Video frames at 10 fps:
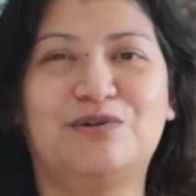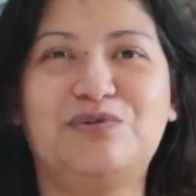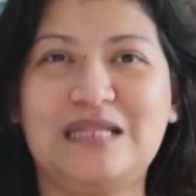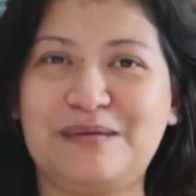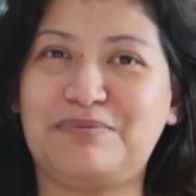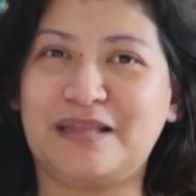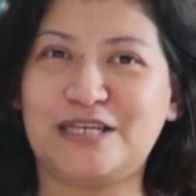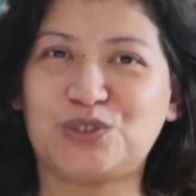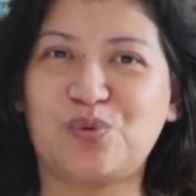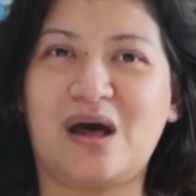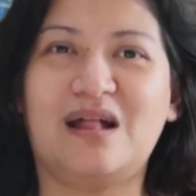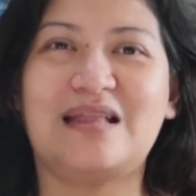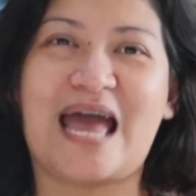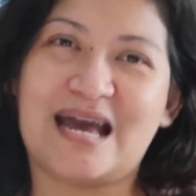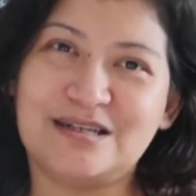really placed
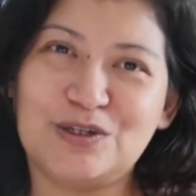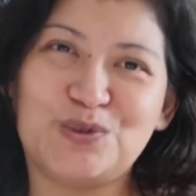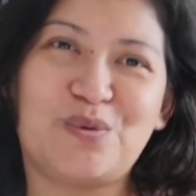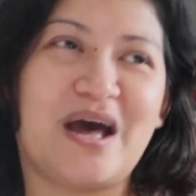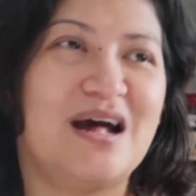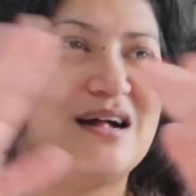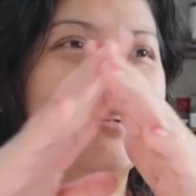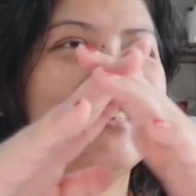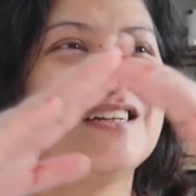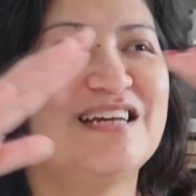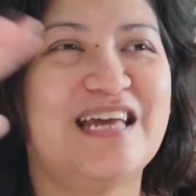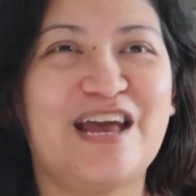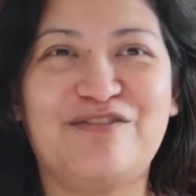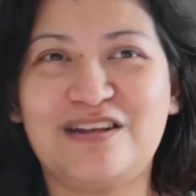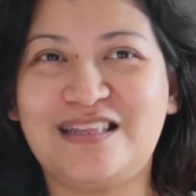well, angled well.
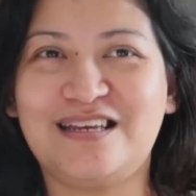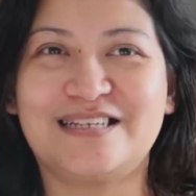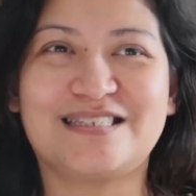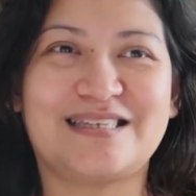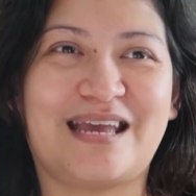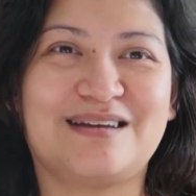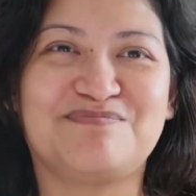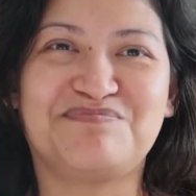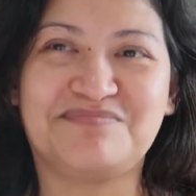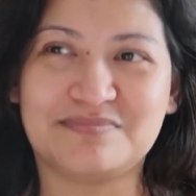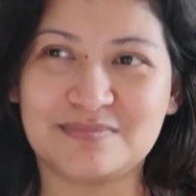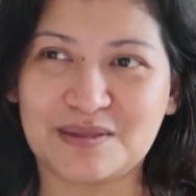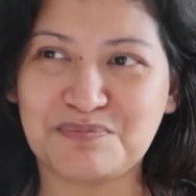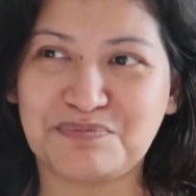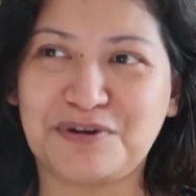Everything is like
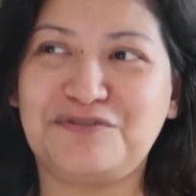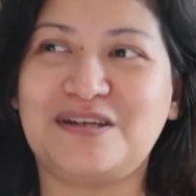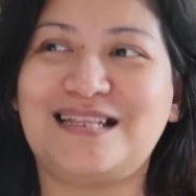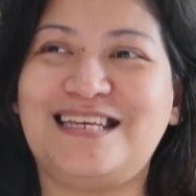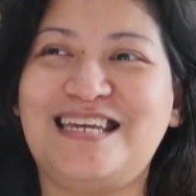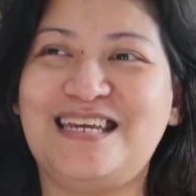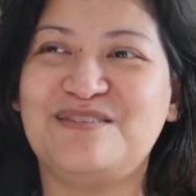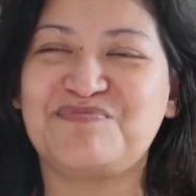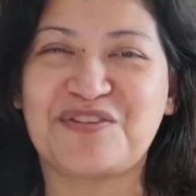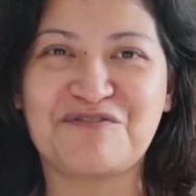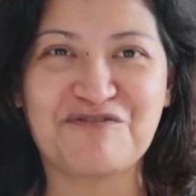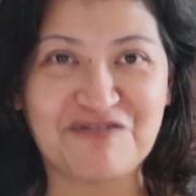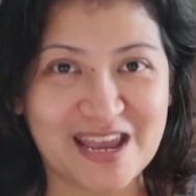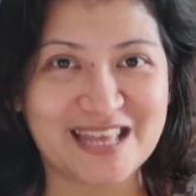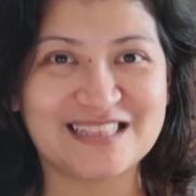perfectly
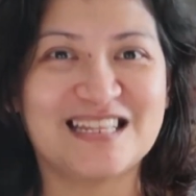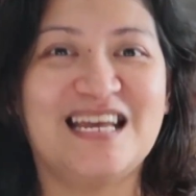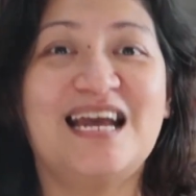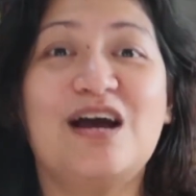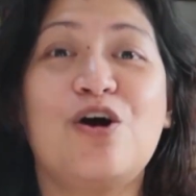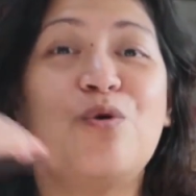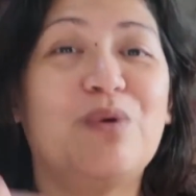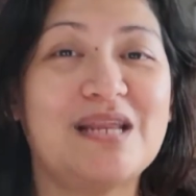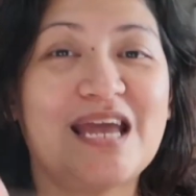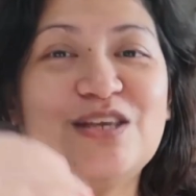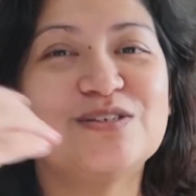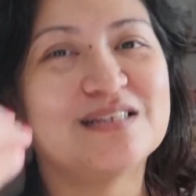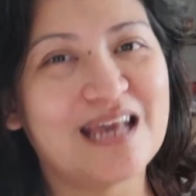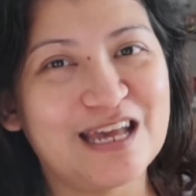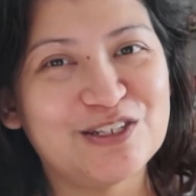fit. When I use
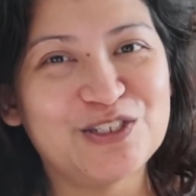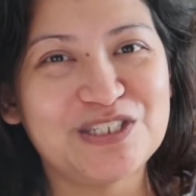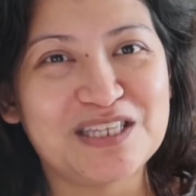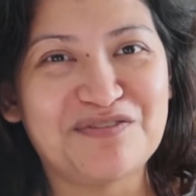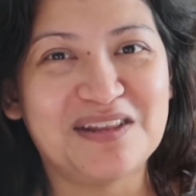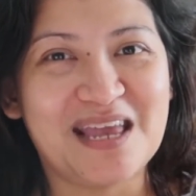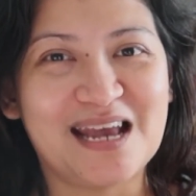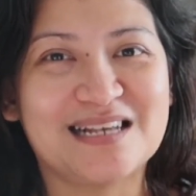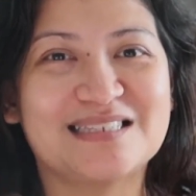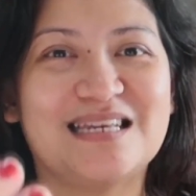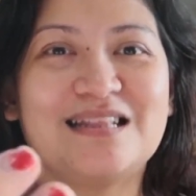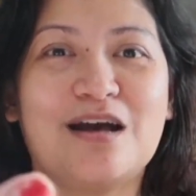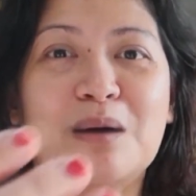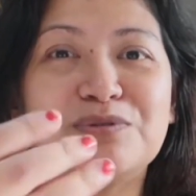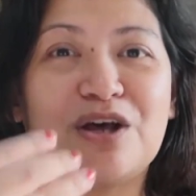the Canon G seven X, it
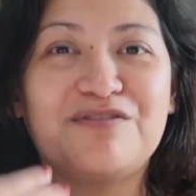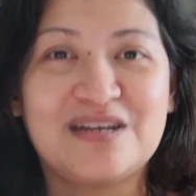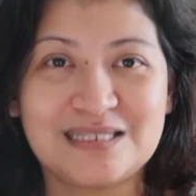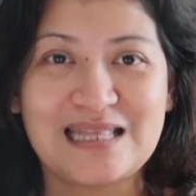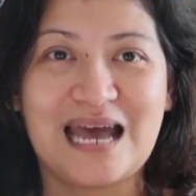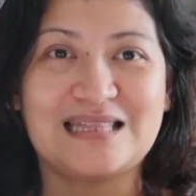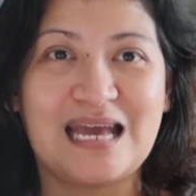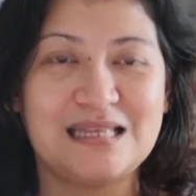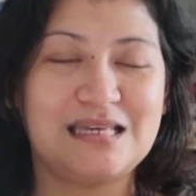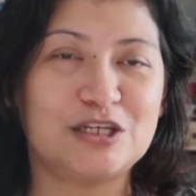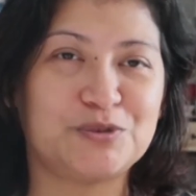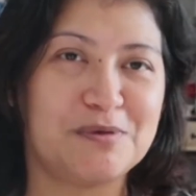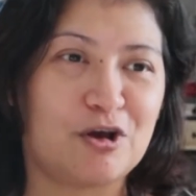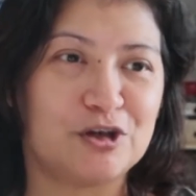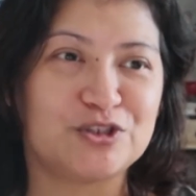comes off as that. I think it's
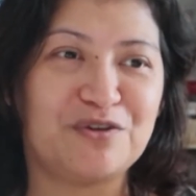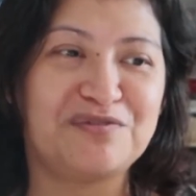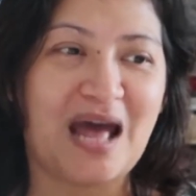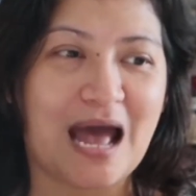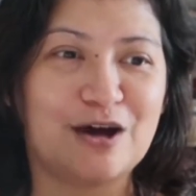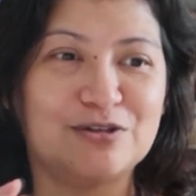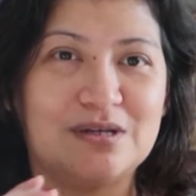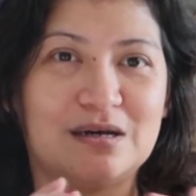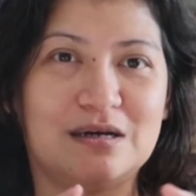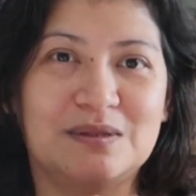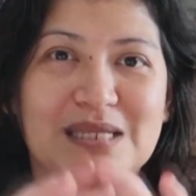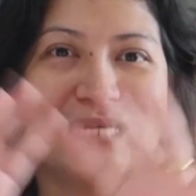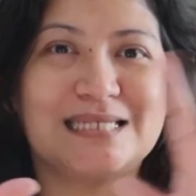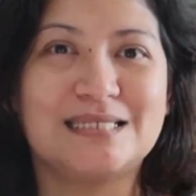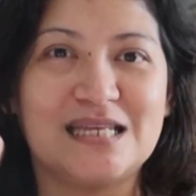because of how the
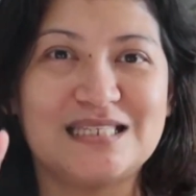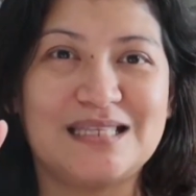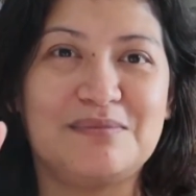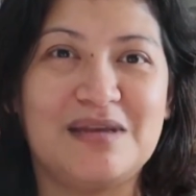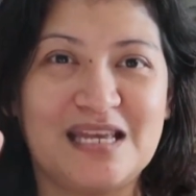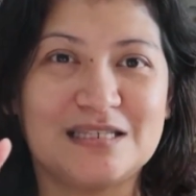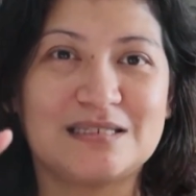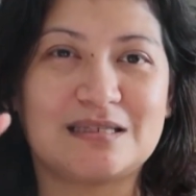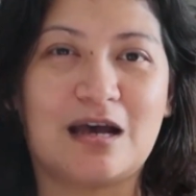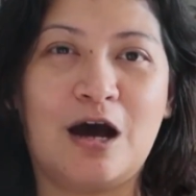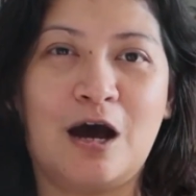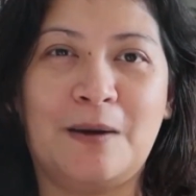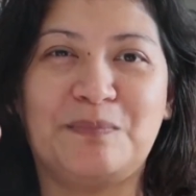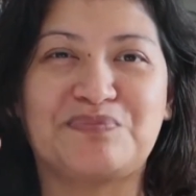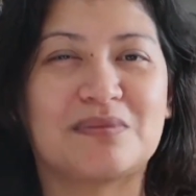system is
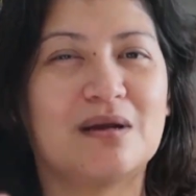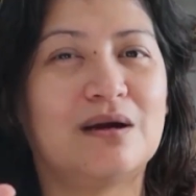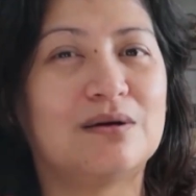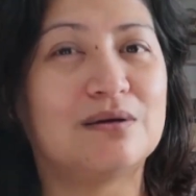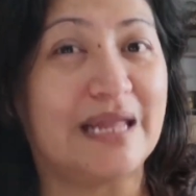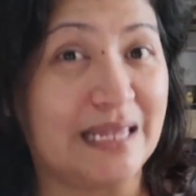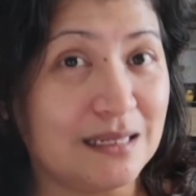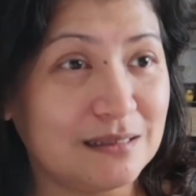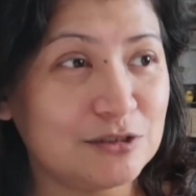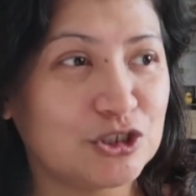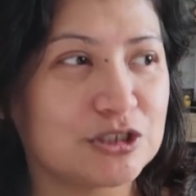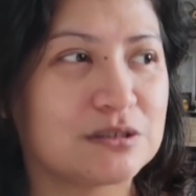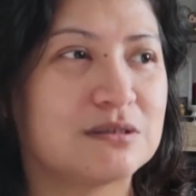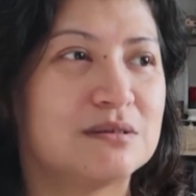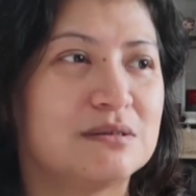um, arranged,